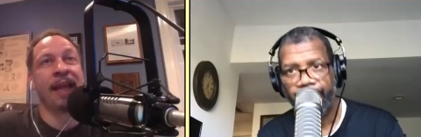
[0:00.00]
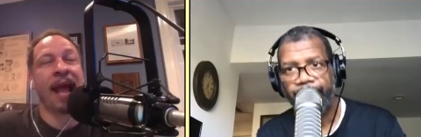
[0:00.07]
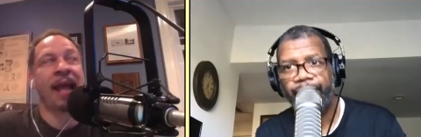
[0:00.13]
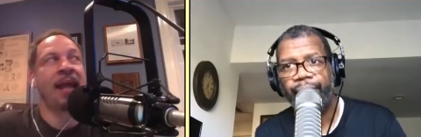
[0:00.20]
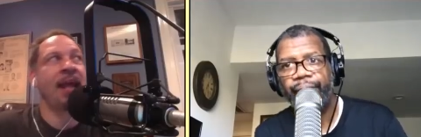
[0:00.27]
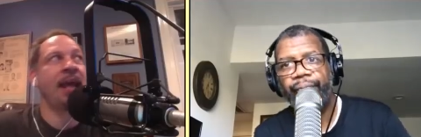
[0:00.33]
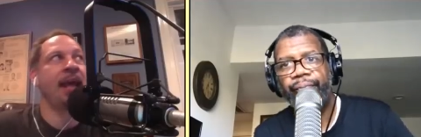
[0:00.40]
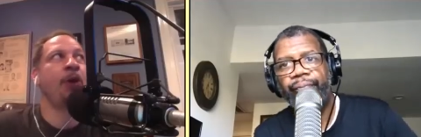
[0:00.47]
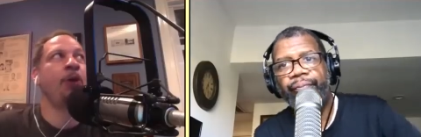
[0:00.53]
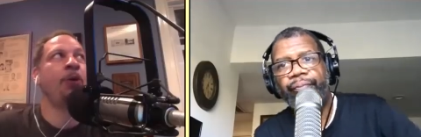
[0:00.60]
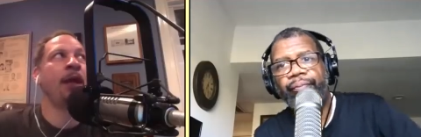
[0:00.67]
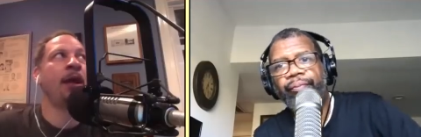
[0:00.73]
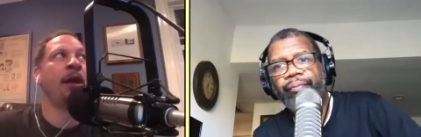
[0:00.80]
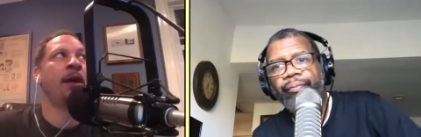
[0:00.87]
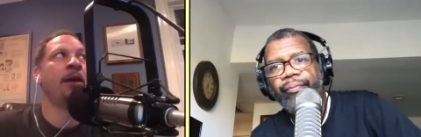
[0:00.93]
Speaker 1: I can't
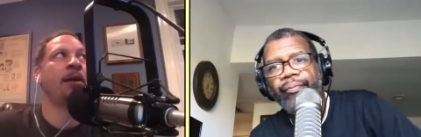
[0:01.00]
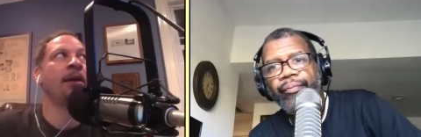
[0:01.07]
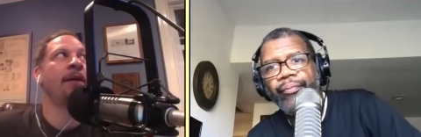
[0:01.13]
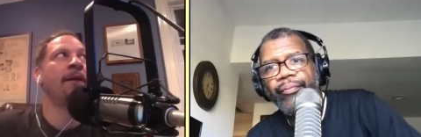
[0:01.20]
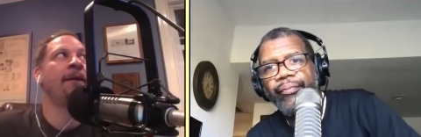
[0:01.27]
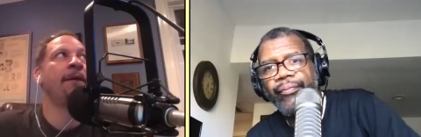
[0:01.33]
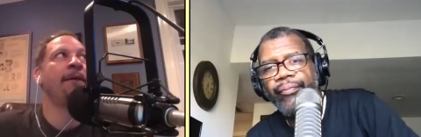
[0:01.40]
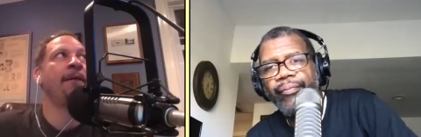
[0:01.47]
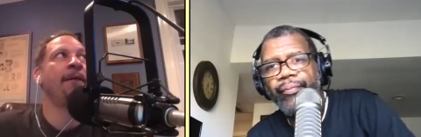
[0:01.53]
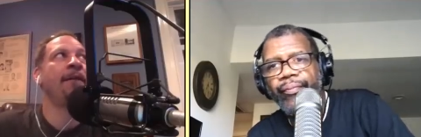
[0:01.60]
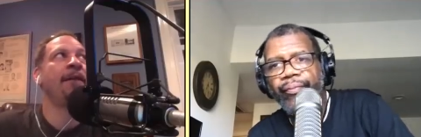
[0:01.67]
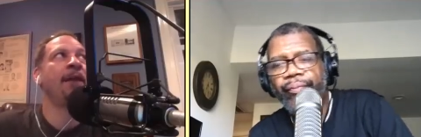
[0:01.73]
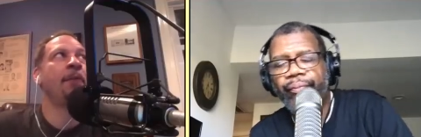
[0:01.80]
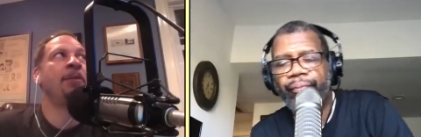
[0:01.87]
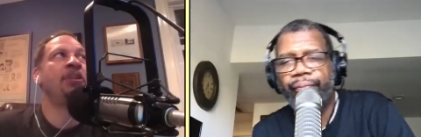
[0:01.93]
go there.
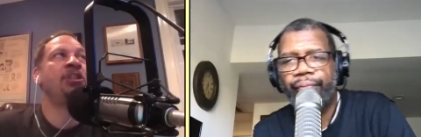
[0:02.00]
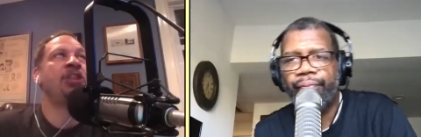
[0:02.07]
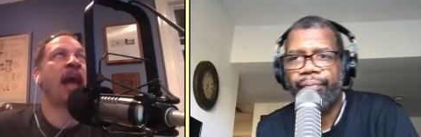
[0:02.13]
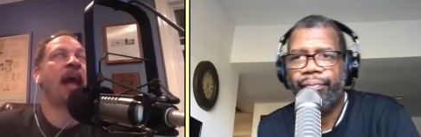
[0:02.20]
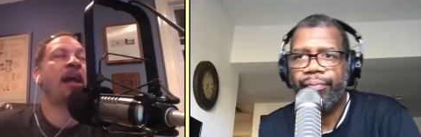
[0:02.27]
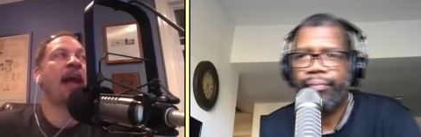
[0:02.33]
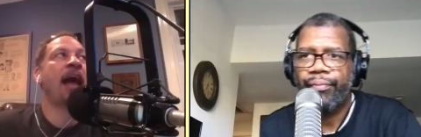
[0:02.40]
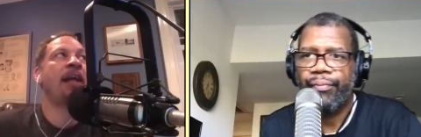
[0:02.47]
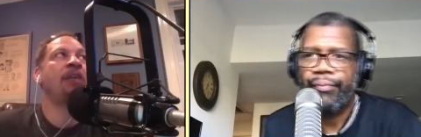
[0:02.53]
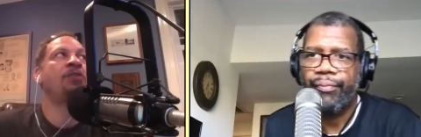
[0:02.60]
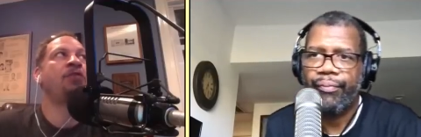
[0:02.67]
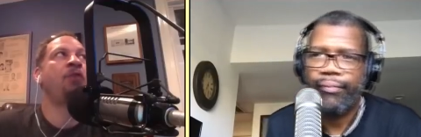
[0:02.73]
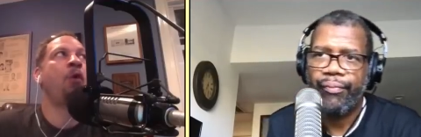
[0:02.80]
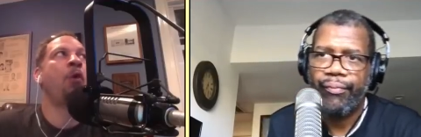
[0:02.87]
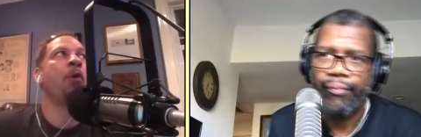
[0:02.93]
I mean, Shaq got
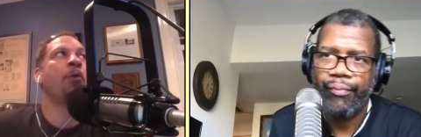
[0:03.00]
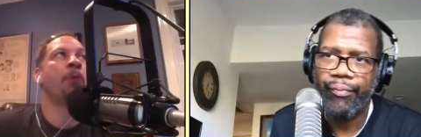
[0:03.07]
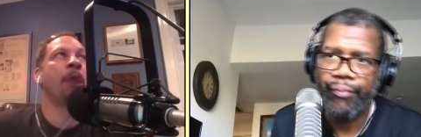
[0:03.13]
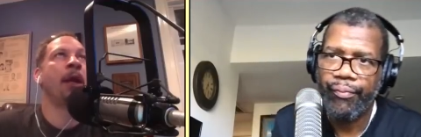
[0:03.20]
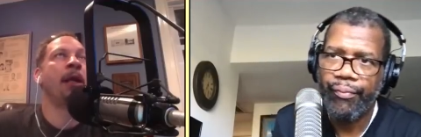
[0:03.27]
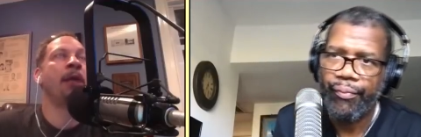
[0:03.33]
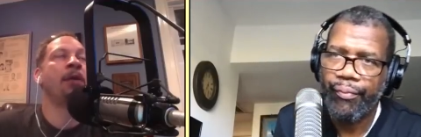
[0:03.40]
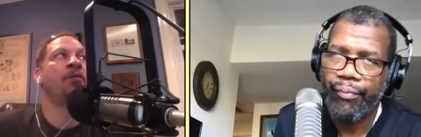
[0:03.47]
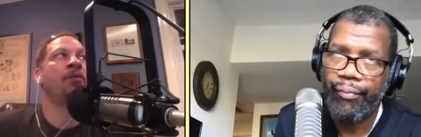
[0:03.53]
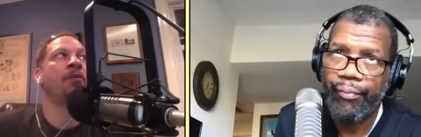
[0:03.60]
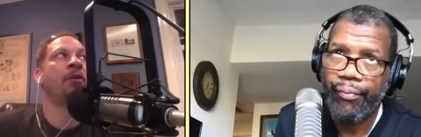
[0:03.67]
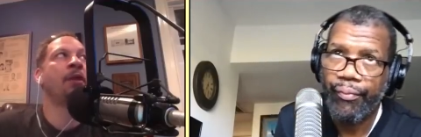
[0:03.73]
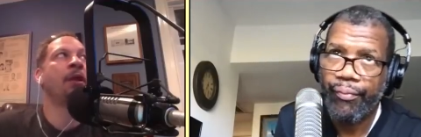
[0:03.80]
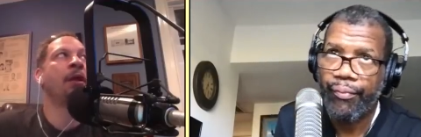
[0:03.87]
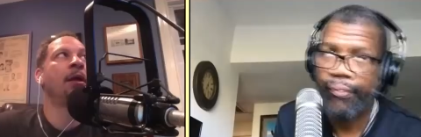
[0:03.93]
his four
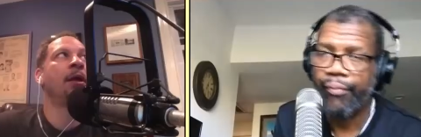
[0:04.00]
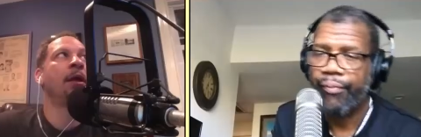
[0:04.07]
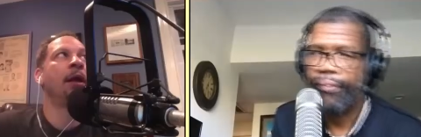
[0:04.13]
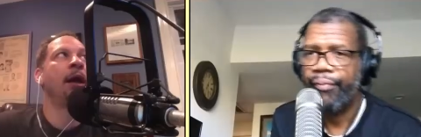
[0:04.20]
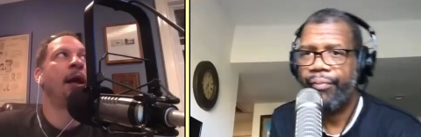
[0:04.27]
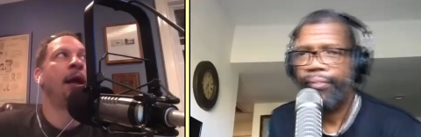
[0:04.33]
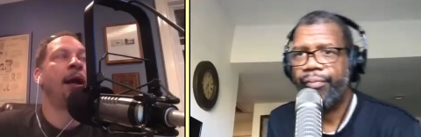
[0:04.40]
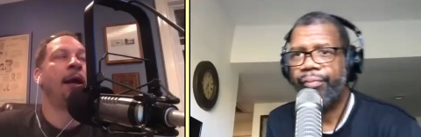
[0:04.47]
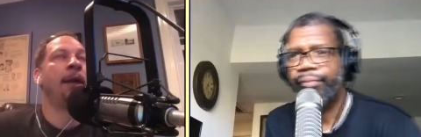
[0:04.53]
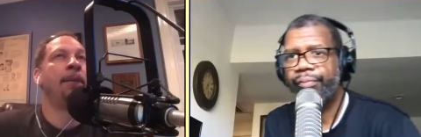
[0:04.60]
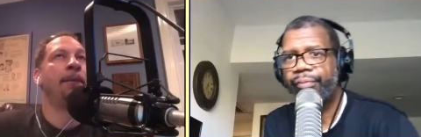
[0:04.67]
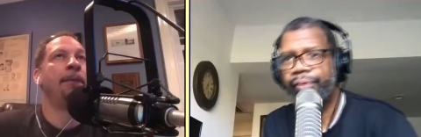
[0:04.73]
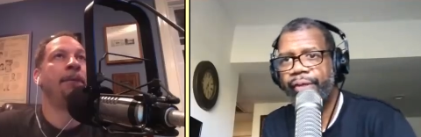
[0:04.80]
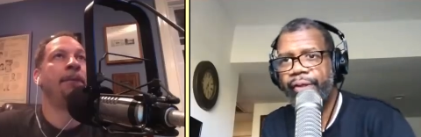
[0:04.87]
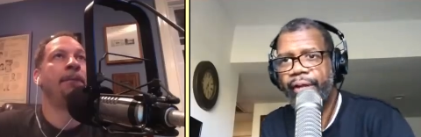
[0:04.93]
rings,
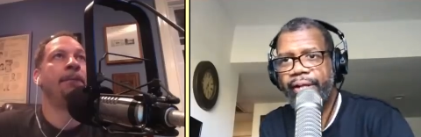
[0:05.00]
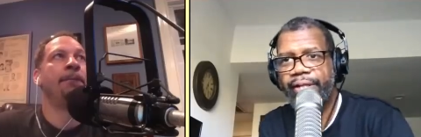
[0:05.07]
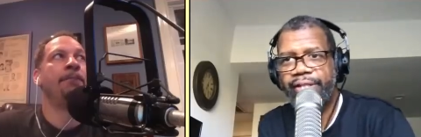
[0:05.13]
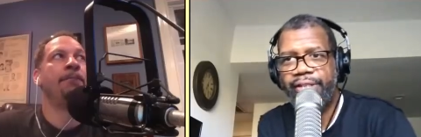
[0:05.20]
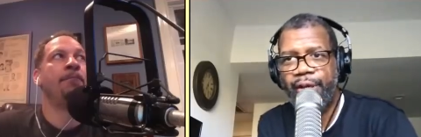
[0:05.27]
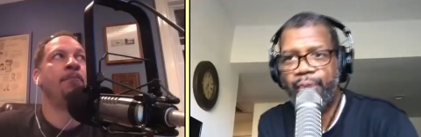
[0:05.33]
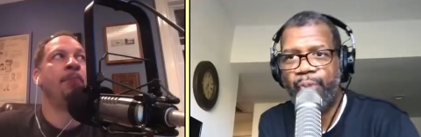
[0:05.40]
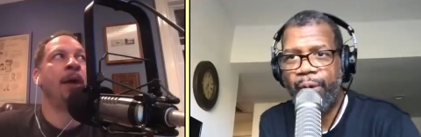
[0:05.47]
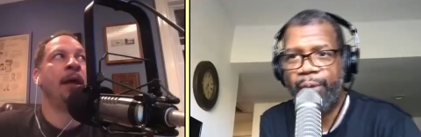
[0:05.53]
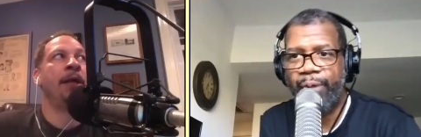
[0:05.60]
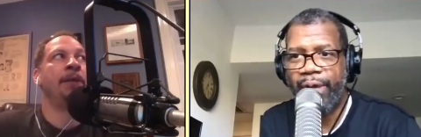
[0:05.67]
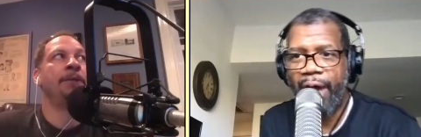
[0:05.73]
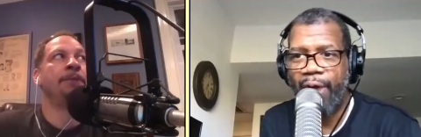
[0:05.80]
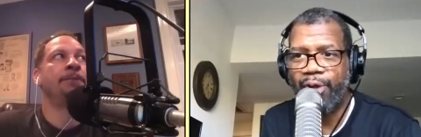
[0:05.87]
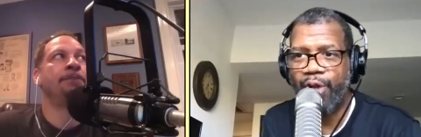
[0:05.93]
um, and he
Speaker 2: did
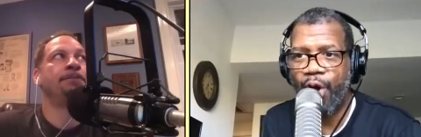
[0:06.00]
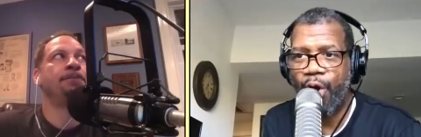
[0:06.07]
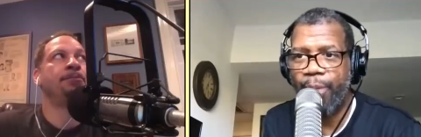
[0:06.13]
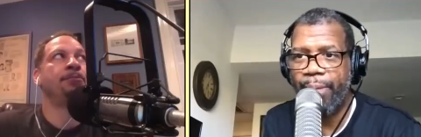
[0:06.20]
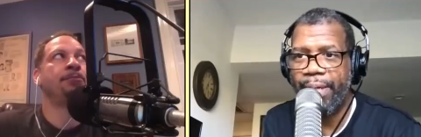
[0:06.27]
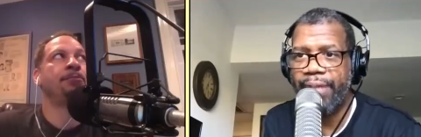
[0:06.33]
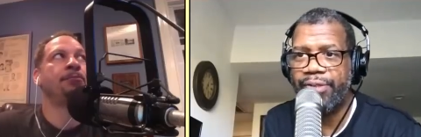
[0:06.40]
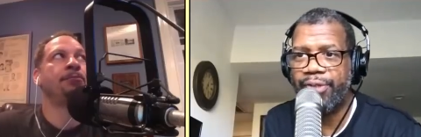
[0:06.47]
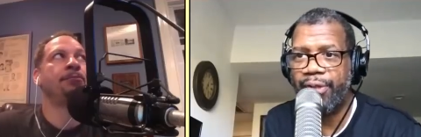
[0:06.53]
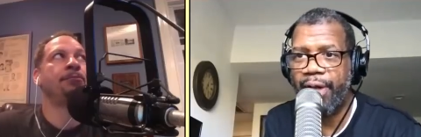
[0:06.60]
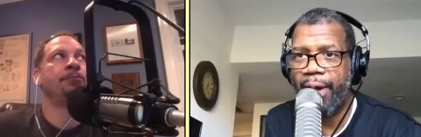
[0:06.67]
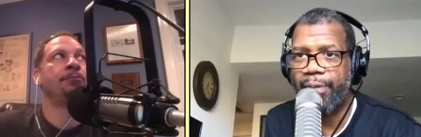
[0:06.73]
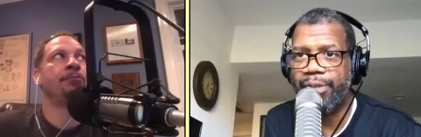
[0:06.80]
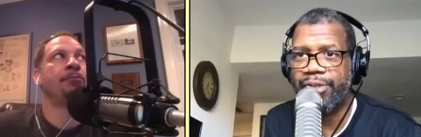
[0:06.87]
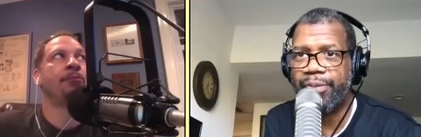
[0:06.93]
but, win without Kobe,
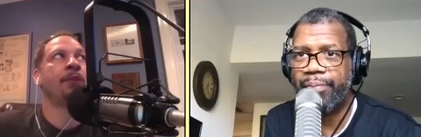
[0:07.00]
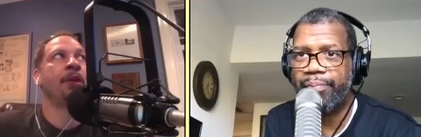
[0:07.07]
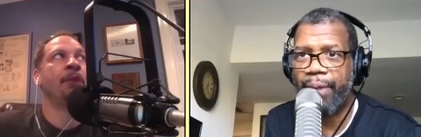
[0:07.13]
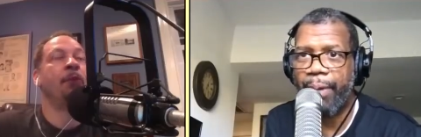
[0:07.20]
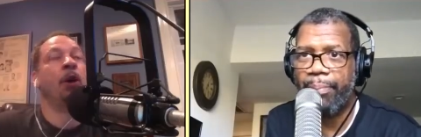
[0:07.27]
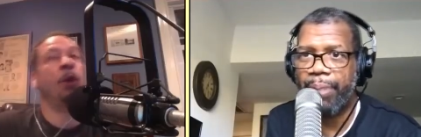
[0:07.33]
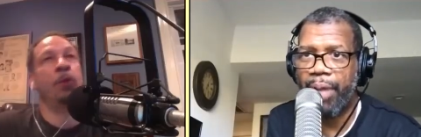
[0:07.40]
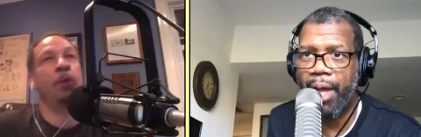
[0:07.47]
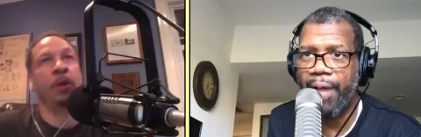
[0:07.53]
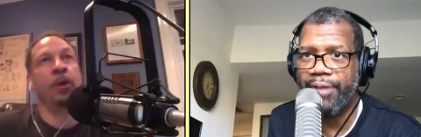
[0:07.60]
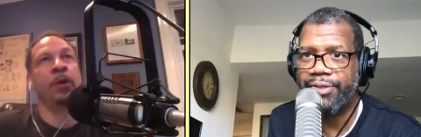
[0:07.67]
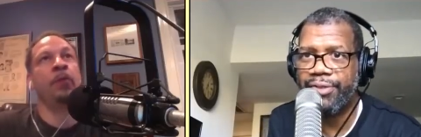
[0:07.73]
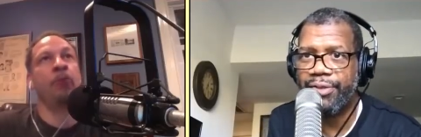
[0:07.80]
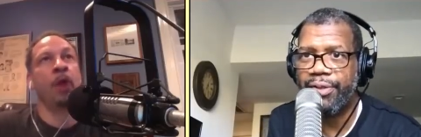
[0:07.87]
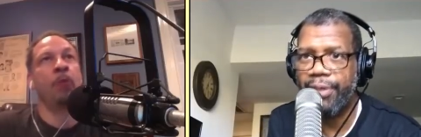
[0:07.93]
so that was a,
Speaker 1: well, a
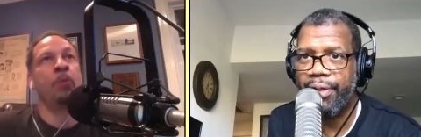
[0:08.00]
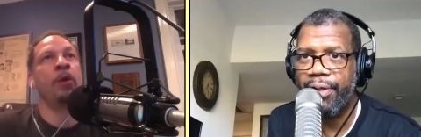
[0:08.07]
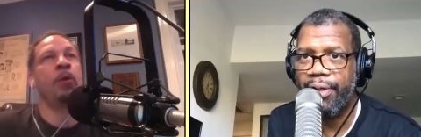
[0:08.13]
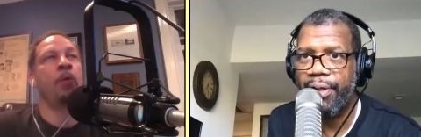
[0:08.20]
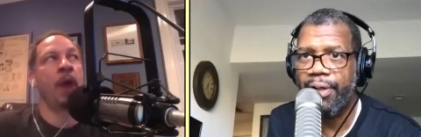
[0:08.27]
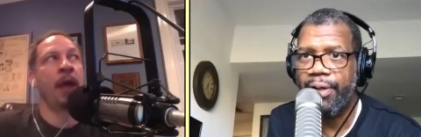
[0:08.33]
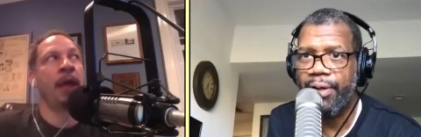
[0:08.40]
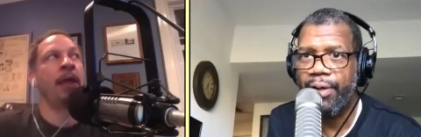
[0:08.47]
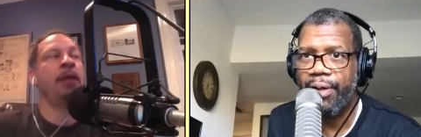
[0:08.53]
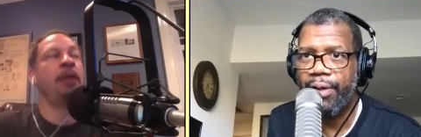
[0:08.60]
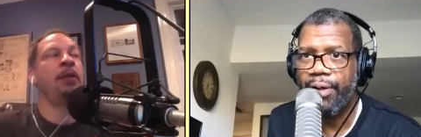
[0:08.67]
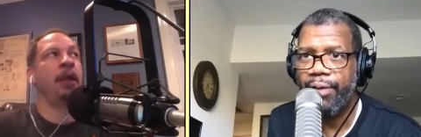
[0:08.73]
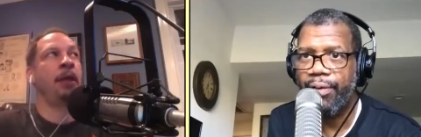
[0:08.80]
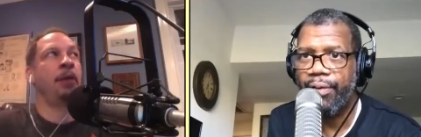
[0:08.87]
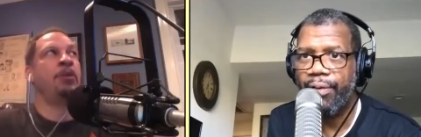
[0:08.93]
plus. He won with
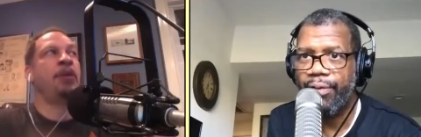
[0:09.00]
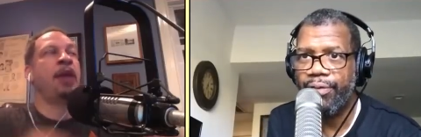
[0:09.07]
Wade, yeah,